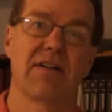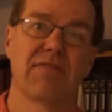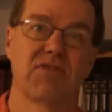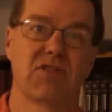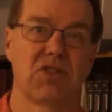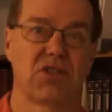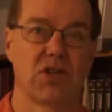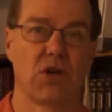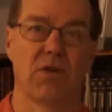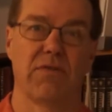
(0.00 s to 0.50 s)
of
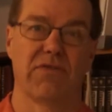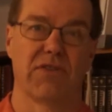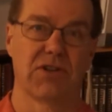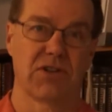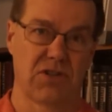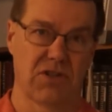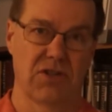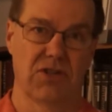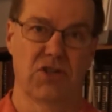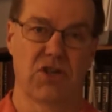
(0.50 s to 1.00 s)
silver
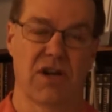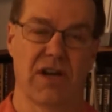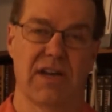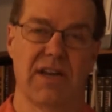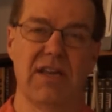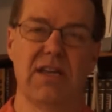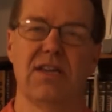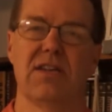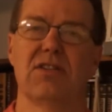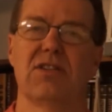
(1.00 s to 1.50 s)
to the
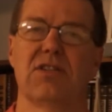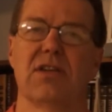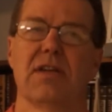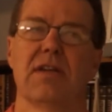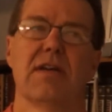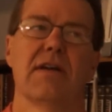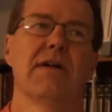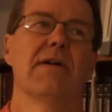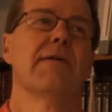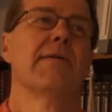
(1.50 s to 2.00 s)
Chinese,
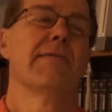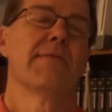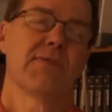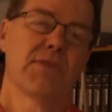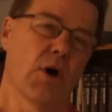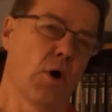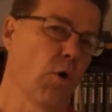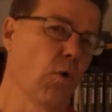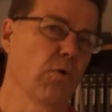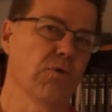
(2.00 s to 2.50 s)

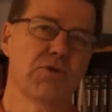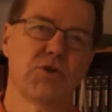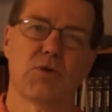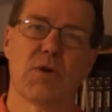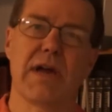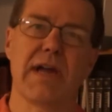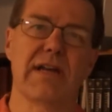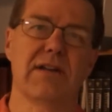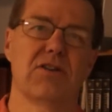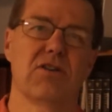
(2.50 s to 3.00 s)
the whole
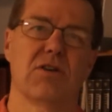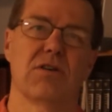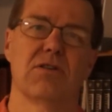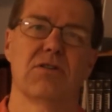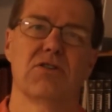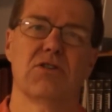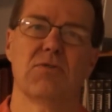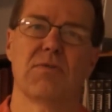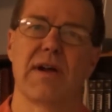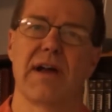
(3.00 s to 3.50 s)
trade
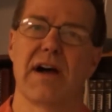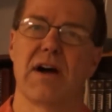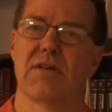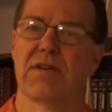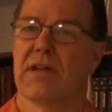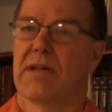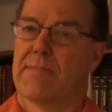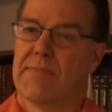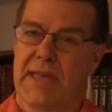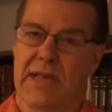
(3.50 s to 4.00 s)
turns
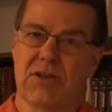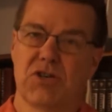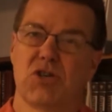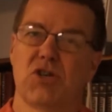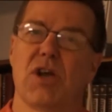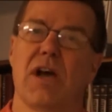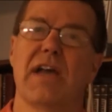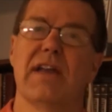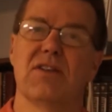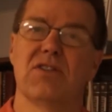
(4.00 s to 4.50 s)
around, and
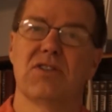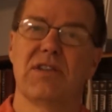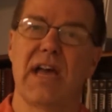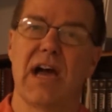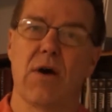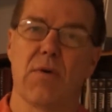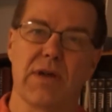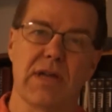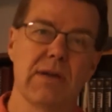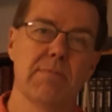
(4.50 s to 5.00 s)
China's
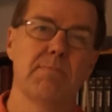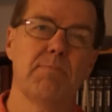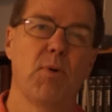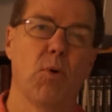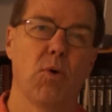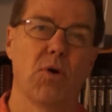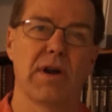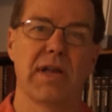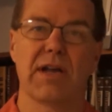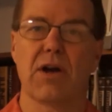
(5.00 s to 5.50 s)
now
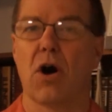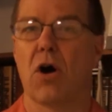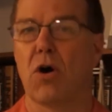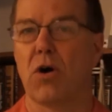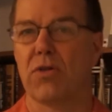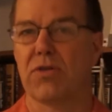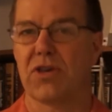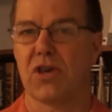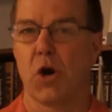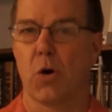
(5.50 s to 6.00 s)
importing
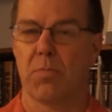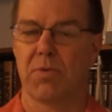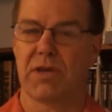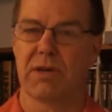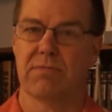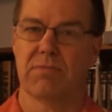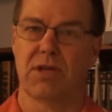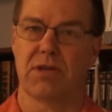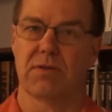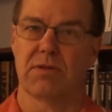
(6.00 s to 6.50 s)
all the
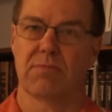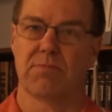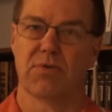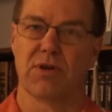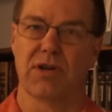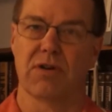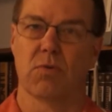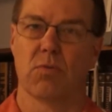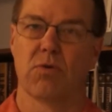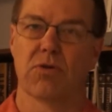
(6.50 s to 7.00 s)
opium that
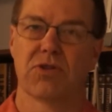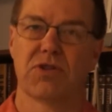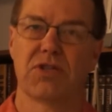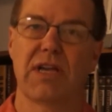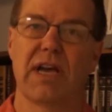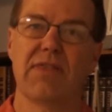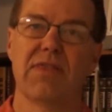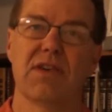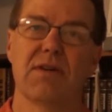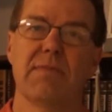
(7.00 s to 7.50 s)
Britain will
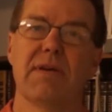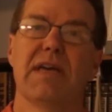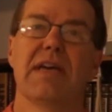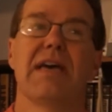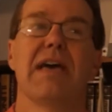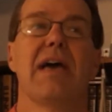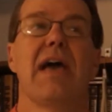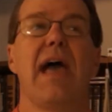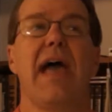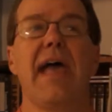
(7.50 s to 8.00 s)
send them,
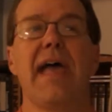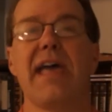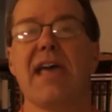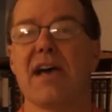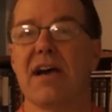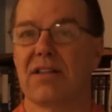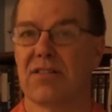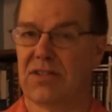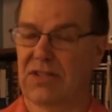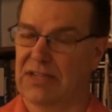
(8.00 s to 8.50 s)

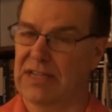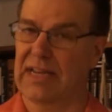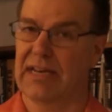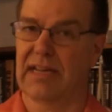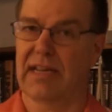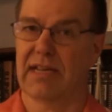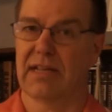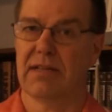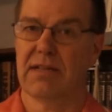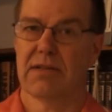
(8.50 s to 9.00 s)
and
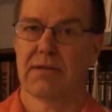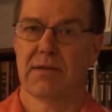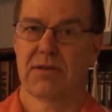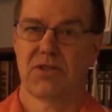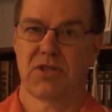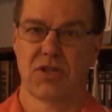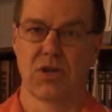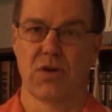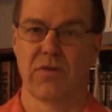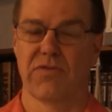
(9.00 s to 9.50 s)
sending
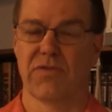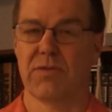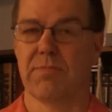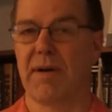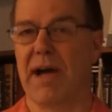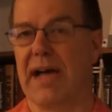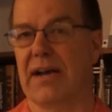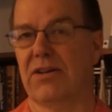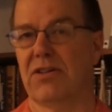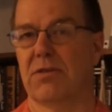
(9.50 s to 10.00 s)
silver
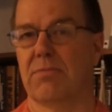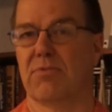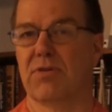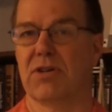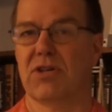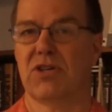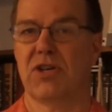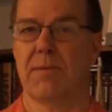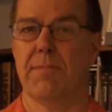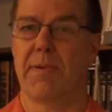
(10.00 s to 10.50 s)
back to the
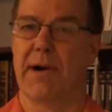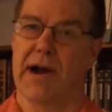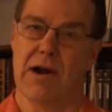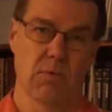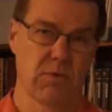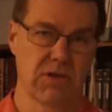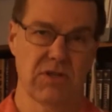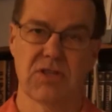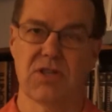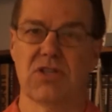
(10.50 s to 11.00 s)
British
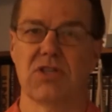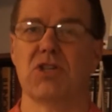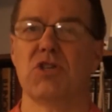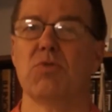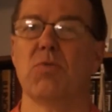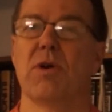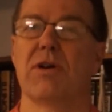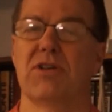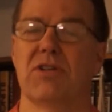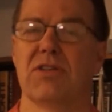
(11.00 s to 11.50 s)
Empire, which is a
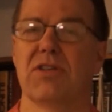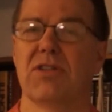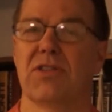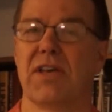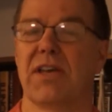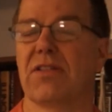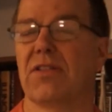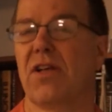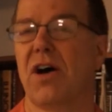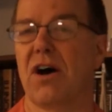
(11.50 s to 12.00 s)
situation that
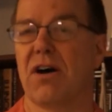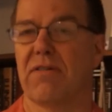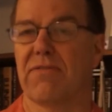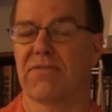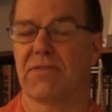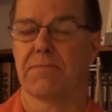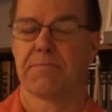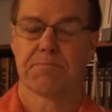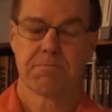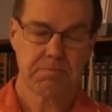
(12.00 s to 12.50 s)
they
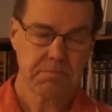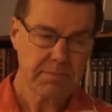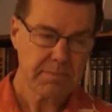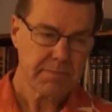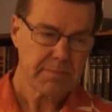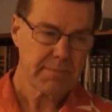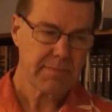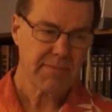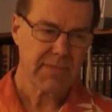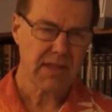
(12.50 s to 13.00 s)
love,
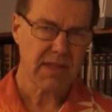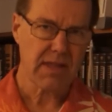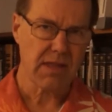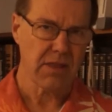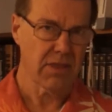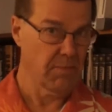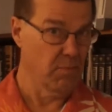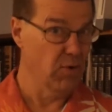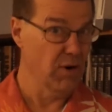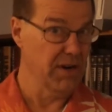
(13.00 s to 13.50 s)

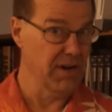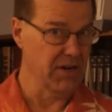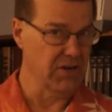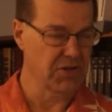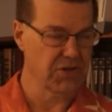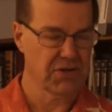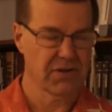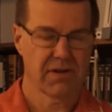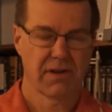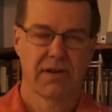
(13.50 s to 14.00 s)
the
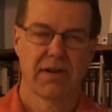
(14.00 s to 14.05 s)
British.